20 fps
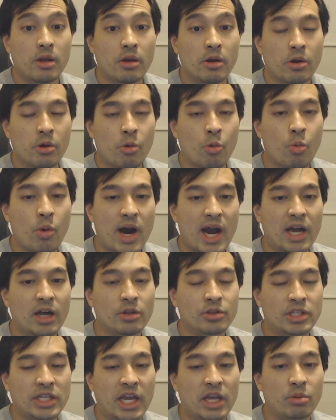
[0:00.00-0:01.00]

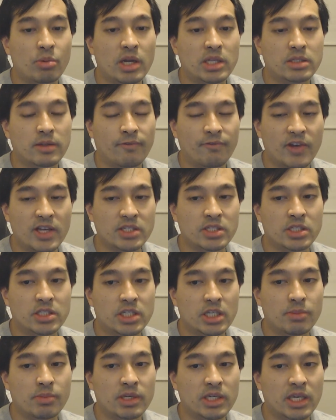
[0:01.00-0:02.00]
Wild getting ready to face the
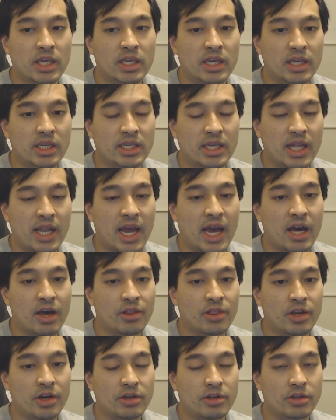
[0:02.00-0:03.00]
Demon King and get out
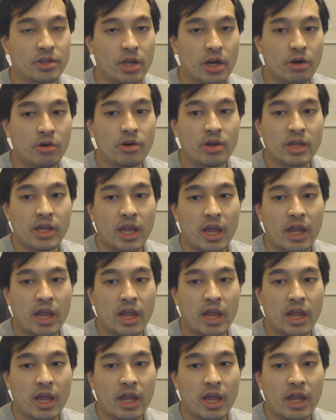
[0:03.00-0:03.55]
of there, you know?